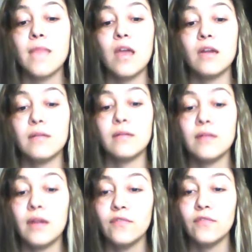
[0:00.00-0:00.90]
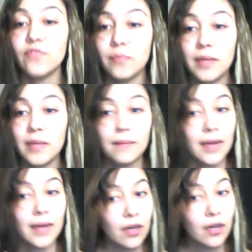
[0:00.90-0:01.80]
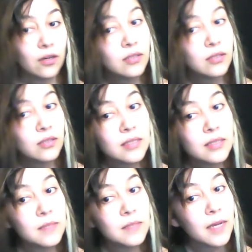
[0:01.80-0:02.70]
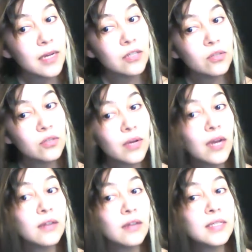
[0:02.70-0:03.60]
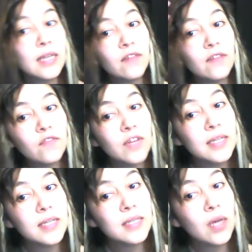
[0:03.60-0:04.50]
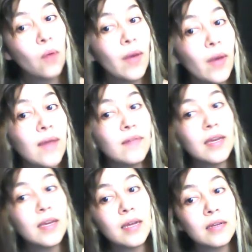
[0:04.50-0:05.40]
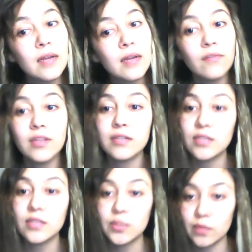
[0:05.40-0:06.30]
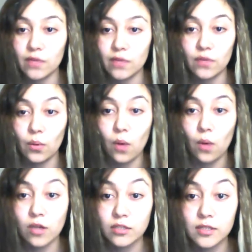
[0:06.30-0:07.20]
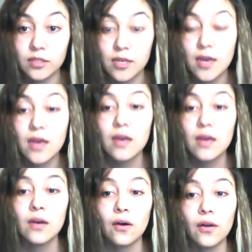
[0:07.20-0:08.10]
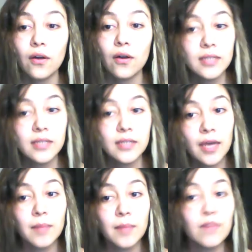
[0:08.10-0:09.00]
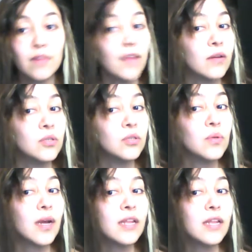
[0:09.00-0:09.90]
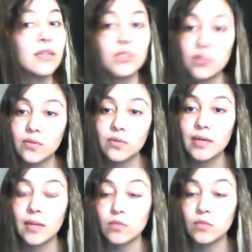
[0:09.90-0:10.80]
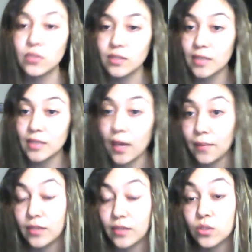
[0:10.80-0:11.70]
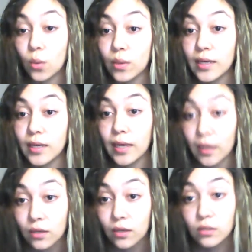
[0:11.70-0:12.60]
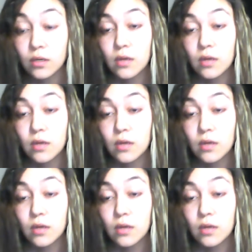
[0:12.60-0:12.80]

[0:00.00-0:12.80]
And for me, my hair, this is my natural hair, it's like frizzy and wavy, and everything does whatever it wants all the time if I don't do anything to it, and most of the time I don't care.